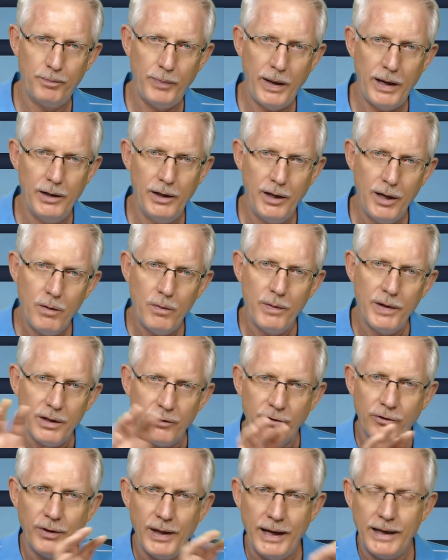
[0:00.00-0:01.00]

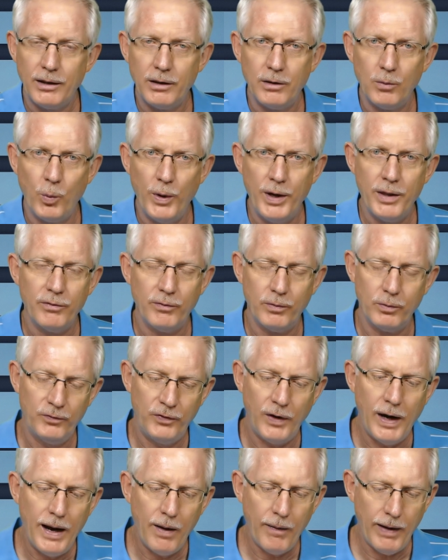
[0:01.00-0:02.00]
areas that where the
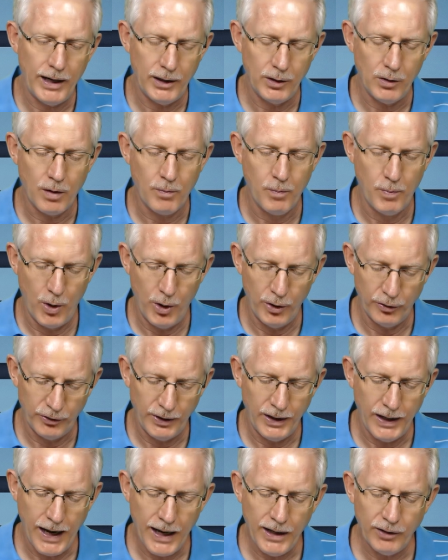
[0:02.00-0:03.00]
fire had not burnt.
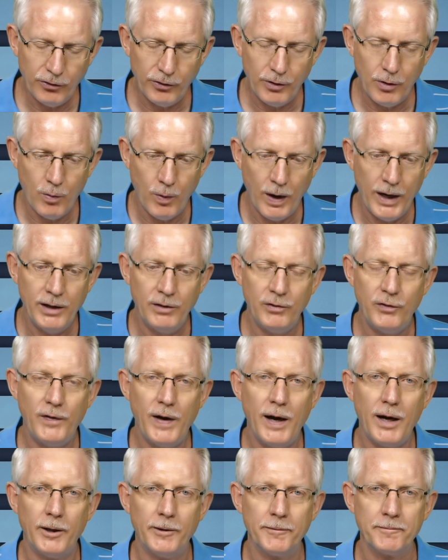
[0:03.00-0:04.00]
And as the rain
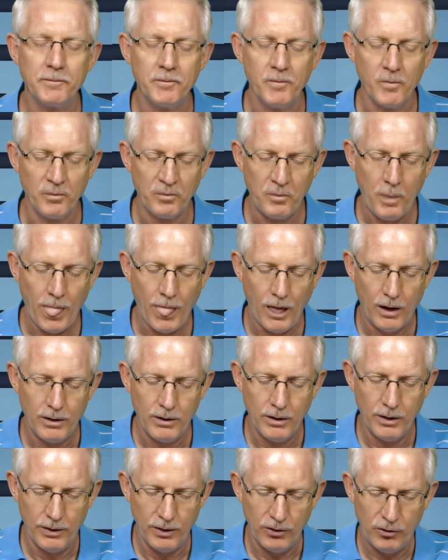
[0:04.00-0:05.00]
fell,
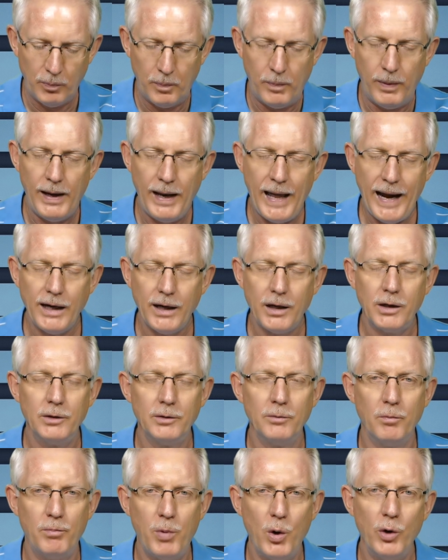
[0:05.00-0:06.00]
this black
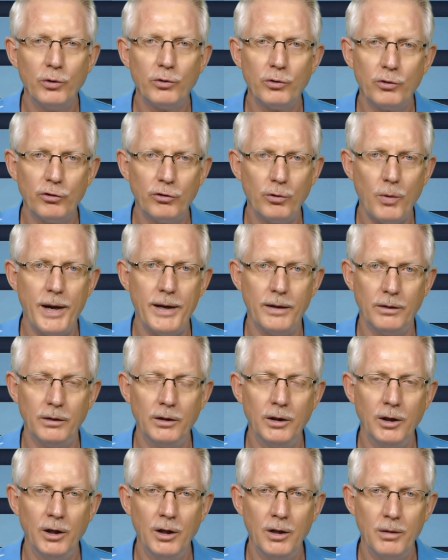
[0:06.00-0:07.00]
burnt soil
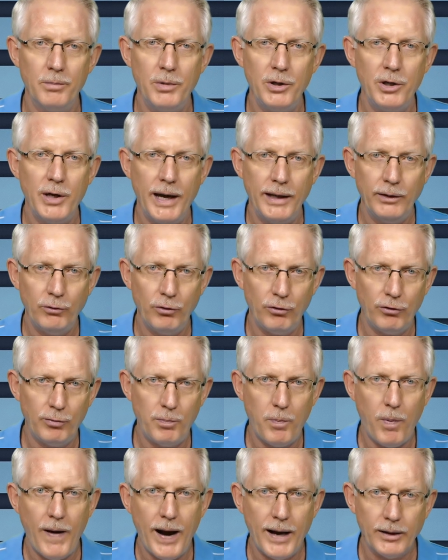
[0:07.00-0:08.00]
began to
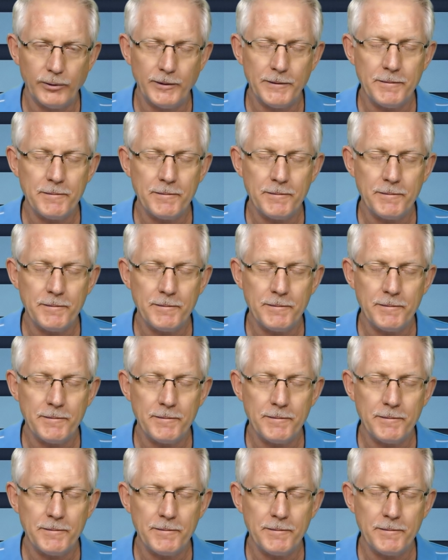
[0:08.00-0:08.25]
sprout,